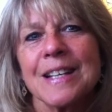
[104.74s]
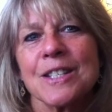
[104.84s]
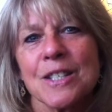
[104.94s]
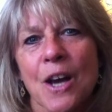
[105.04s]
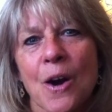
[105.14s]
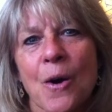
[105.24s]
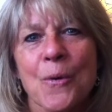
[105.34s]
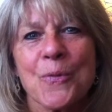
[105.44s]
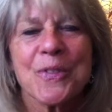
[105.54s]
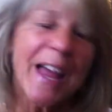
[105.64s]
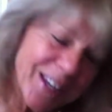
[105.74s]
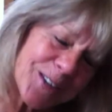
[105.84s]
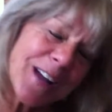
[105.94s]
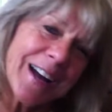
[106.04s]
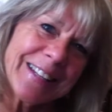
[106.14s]
So thank
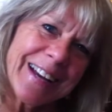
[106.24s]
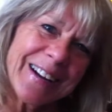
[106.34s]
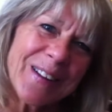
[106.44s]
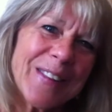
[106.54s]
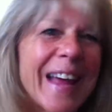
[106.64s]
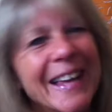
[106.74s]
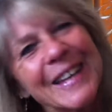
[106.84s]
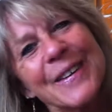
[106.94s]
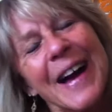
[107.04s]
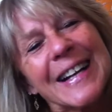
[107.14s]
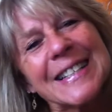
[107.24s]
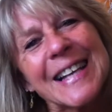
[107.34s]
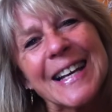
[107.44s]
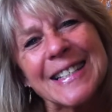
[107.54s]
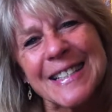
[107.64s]
you, Donnielle. Thank you,
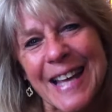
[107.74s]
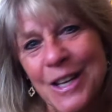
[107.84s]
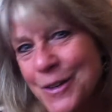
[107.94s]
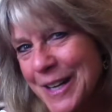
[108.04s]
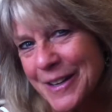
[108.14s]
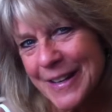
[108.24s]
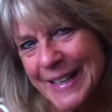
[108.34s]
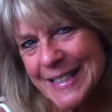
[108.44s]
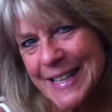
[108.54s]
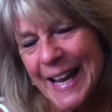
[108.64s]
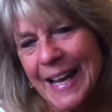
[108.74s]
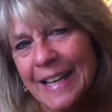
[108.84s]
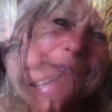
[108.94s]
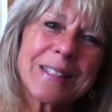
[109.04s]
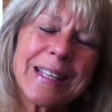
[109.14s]
Access. Thank you, Gary and
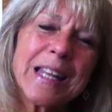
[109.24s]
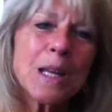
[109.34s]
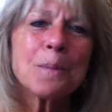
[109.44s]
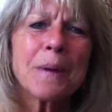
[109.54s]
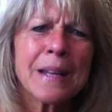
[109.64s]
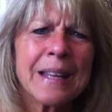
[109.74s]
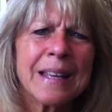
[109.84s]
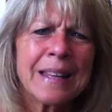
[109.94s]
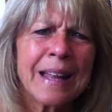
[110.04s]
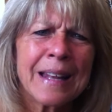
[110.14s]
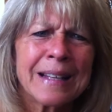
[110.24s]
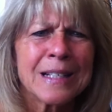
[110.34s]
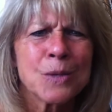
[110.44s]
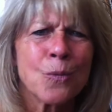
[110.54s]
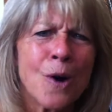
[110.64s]
Dane. Anybody that
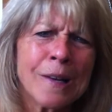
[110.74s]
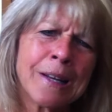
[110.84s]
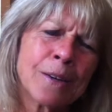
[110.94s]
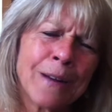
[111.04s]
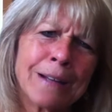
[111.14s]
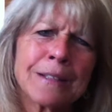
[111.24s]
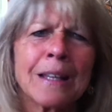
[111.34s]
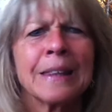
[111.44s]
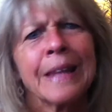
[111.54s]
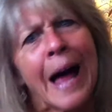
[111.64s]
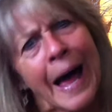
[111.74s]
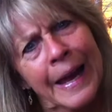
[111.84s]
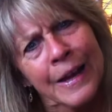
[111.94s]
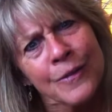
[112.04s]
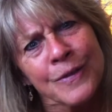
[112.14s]
is walking around
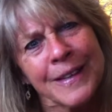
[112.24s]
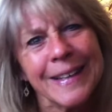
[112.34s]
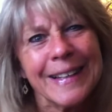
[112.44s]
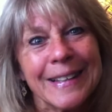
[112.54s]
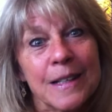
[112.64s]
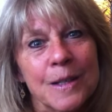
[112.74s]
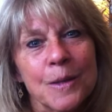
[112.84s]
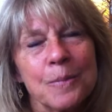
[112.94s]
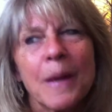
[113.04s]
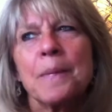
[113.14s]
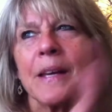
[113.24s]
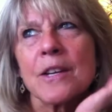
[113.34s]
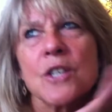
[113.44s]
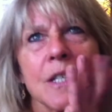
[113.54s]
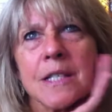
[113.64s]
alive, maybe I
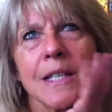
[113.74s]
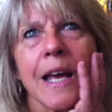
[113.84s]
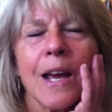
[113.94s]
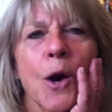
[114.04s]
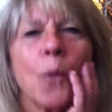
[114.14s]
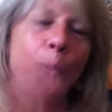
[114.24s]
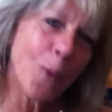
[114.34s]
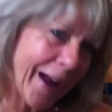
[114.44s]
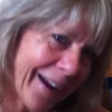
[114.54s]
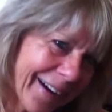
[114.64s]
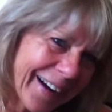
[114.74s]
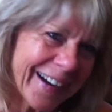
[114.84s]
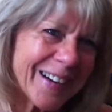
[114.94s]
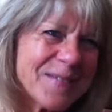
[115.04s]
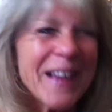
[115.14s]
should say aware,
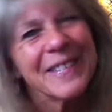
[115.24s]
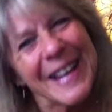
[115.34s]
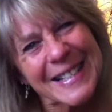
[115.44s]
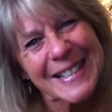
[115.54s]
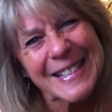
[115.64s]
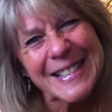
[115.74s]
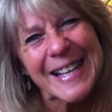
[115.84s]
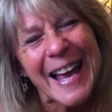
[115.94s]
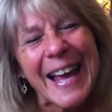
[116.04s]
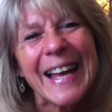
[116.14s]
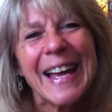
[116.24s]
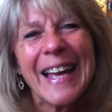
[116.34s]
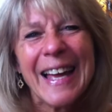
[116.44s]
maybe I should say